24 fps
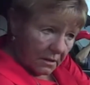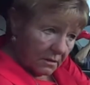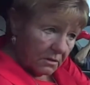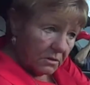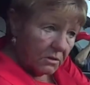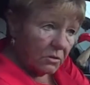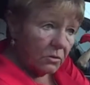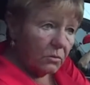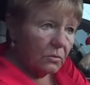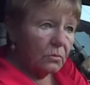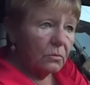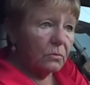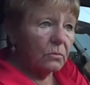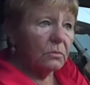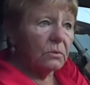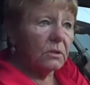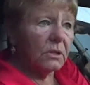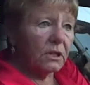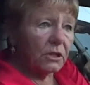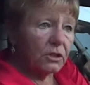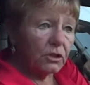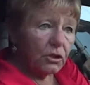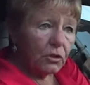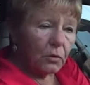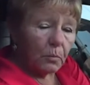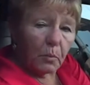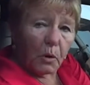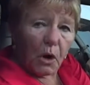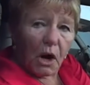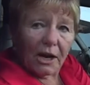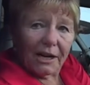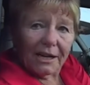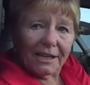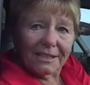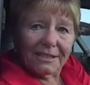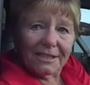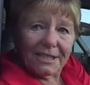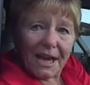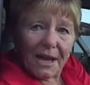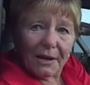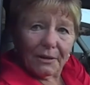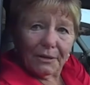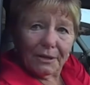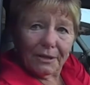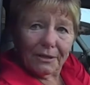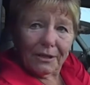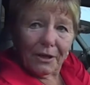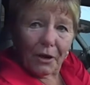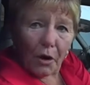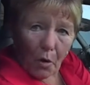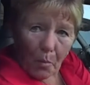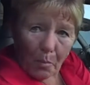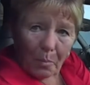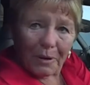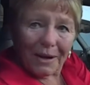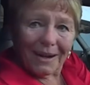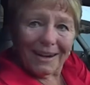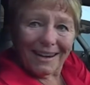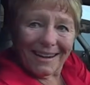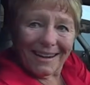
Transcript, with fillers: to get your product out in the open.